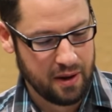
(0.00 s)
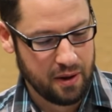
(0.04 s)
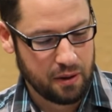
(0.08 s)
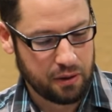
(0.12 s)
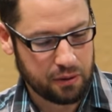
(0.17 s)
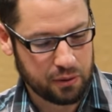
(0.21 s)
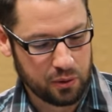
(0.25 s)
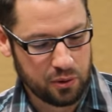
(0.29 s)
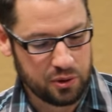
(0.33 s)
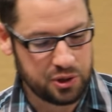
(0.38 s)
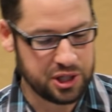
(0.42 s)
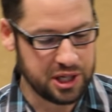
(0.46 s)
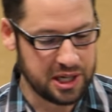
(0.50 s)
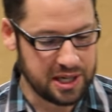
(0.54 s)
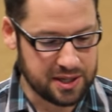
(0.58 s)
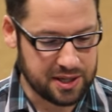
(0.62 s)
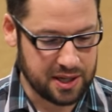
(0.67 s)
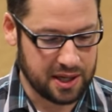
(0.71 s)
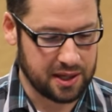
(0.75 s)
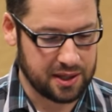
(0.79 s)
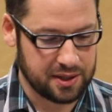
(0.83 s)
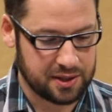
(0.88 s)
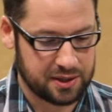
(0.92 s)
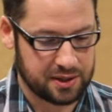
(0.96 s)
Through
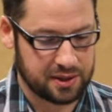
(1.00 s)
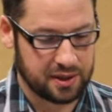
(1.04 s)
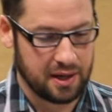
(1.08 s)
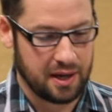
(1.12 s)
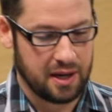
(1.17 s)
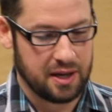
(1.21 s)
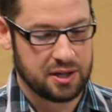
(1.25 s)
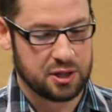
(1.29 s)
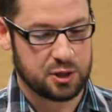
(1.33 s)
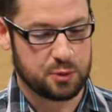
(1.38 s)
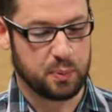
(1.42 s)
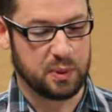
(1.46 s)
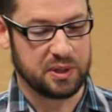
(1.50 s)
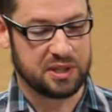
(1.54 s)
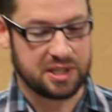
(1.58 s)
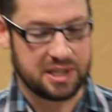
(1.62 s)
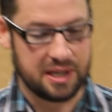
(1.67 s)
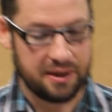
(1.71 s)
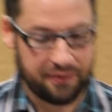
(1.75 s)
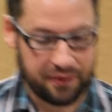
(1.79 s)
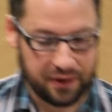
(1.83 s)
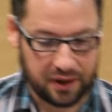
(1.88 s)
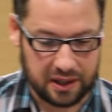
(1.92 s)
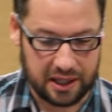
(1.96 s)
Jesus,
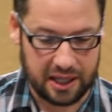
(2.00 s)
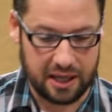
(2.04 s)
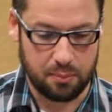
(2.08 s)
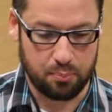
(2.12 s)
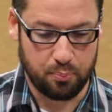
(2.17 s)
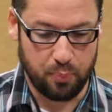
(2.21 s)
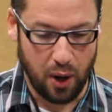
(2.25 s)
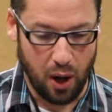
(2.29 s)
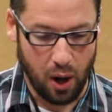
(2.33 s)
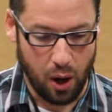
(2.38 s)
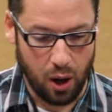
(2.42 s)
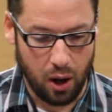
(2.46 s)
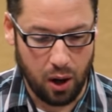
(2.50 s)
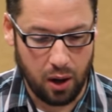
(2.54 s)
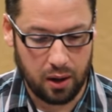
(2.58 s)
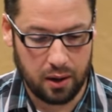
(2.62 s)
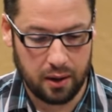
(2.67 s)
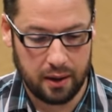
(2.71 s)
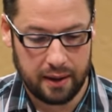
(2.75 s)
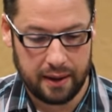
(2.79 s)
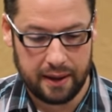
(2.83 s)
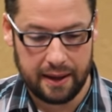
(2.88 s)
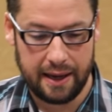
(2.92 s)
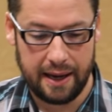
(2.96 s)
specifically,
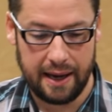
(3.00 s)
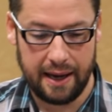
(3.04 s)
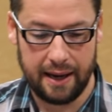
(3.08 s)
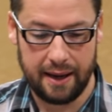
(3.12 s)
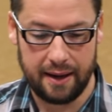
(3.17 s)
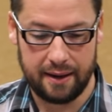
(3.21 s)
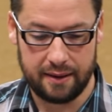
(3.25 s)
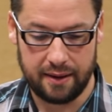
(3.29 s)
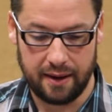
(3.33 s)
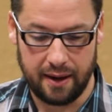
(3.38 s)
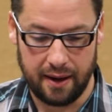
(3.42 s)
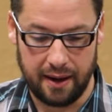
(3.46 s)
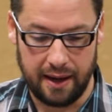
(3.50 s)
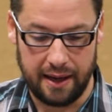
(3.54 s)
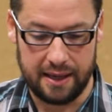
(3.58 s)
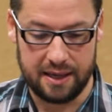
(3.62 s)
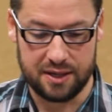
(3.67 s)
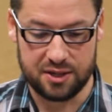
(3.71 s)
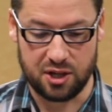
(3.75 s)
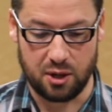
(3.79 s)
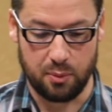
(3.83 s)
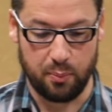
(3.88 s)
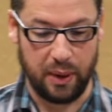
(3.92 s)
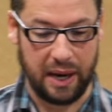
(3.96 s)
Paul and
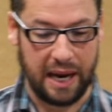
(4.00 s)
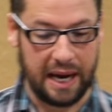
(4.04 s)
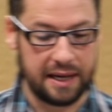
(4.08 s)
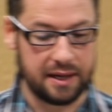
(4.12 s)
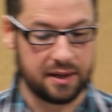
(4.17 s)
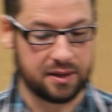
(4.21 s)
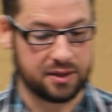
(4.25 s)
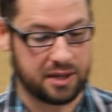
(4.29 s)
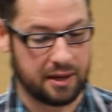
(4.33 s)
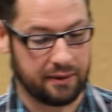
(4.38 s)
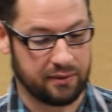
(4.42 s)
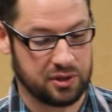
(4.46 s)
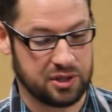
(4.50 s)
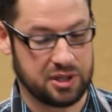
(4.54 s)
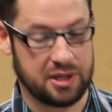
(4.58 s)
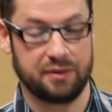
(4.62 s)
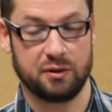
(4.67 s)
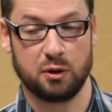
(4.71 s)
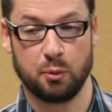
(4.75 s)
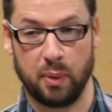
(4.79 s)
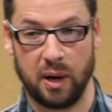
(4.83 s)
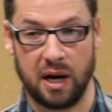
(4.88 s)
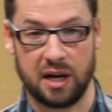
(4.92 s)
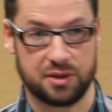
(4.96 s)
his companions have
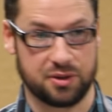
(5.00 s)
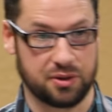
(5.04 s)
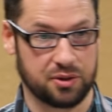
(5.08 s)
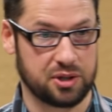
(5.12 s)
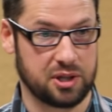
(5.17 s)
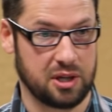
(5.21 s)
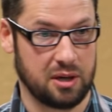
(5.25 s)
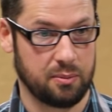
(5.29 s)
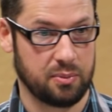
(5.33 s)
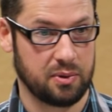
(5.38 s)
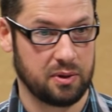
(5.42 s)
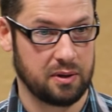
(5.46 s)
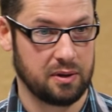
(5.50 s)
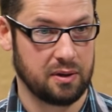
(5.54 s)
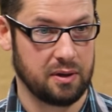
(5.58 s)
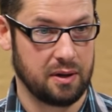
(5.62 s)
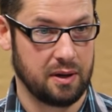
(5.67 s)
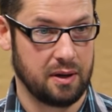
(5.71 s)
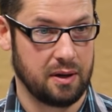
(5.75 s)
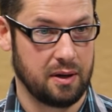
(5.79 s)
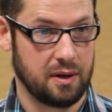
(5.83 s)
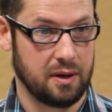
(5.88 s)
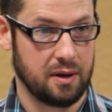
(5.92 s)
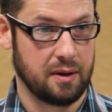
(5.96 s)
received apostleship.
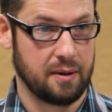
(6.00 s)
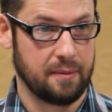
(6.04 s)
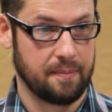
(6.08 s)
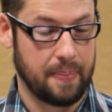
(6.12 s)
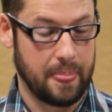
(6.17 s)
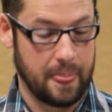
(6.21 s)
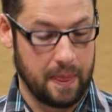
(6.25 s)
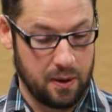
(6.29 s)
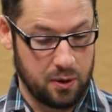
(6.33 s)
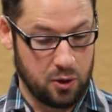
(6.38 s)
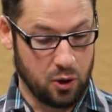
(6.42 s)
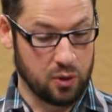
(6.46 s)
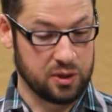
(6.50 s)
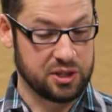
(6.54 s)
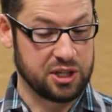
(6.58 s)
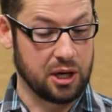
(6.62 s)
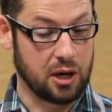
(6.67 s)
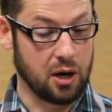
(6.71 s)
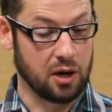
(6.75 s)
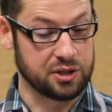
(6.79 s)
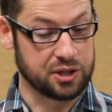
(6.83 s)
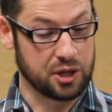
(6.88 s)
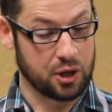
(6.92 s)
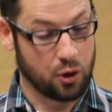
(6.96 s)
Notice he
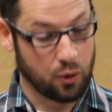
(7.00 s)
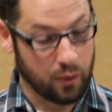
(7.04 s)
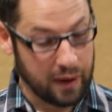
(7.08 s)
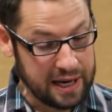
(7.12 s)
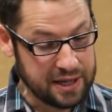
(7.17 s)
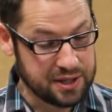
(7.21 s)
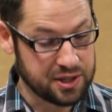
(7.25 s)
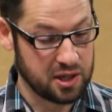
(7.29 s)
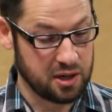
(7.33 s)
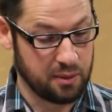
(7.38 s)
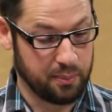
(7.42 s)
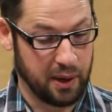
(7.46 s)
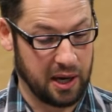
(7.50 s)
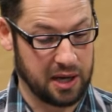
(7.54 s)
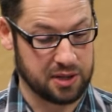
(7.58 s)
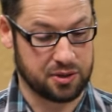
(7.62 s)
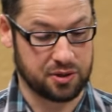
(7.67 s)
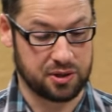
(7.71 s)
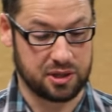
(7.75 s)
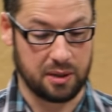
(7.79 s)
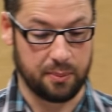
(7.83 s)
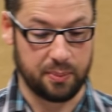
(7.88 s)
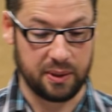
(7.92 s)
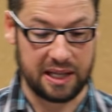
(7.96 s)
calls it grace and
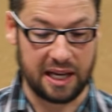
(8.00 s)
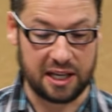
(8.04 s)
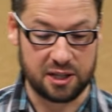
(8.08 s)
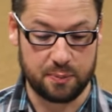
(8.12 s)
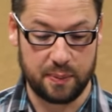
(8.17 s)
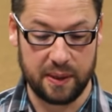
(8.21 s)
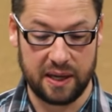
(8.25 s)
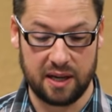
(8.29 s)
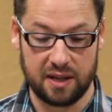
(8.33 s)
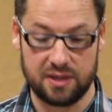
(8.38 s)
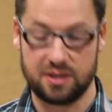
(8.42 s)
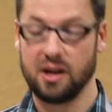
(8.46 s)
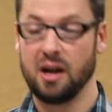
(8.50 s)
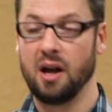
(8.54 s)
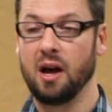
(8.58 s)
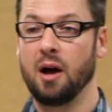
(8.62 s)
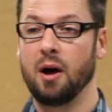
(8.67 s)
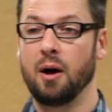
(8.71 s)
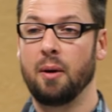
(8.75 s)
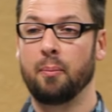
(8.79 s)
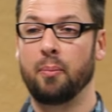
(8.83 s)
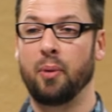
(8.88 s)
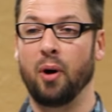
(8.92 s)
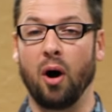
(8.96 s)
apostleship, but that's because
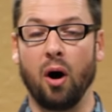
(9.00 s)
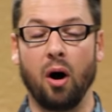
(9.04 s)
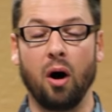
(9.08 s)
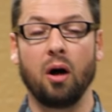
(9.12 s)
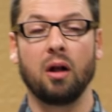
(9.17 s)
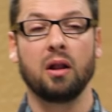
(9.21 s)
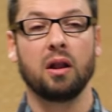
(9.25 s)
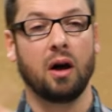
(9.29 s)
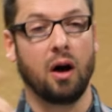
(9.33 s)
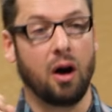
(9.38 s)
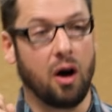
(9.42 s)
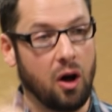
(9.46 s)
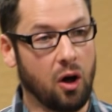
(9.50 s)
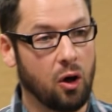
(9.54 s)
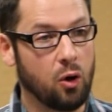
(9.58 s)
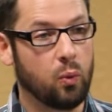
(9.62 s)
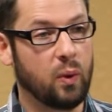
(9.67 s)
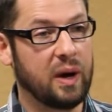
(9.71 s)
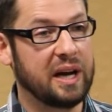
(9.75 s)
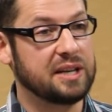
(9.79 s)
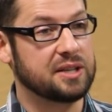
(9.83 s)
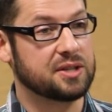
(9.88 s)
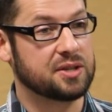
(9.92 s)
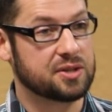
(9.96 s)
Paul
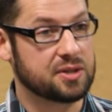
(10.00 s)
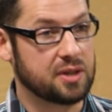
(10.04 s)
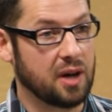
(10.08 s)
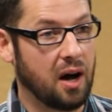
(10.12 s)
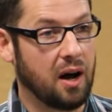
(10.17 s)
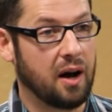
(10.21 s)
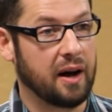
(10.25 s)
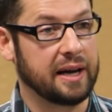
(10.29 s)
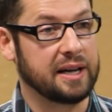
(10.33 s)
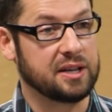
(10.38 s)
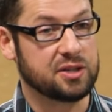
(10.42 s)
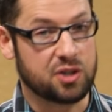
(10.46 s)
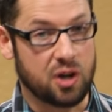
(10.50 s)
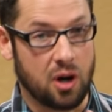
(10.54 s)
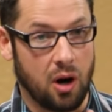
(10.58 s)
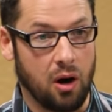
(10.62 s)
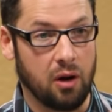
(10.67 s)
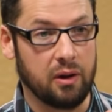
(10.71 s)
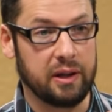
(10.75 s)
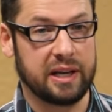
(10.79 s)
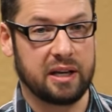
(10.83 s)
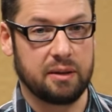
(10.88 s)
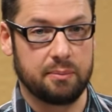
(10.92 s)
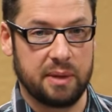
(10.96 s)
always saw his
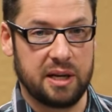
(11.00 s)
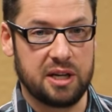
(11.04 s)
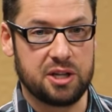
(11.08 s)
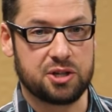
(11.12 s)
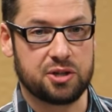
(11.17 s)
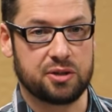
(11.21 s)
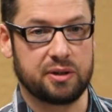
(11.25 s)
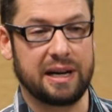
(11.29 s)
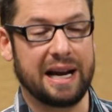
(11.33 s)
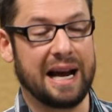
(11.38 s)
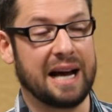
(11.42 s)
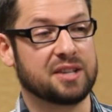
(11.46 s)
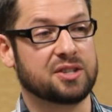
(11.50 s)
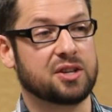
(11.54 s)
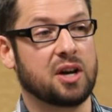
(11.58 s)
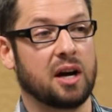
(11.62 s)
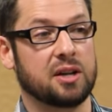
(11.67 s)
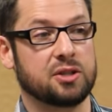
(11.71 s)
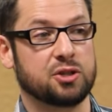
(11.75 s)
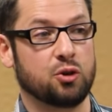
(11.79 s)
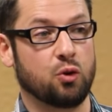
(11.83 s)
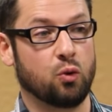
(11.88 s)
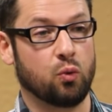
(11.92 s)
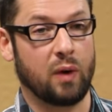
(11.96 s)
calling and ministry as
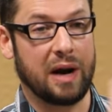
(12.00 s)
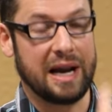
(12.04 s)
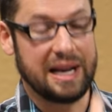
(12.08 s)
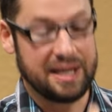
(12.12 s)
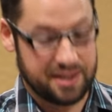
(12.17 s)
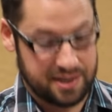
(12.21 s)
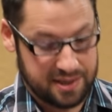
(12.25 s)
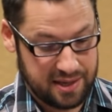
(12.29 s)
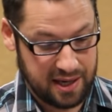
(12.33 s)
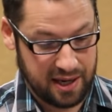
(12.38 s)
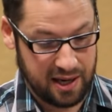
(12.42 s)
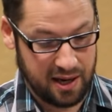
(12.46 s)
God's grace to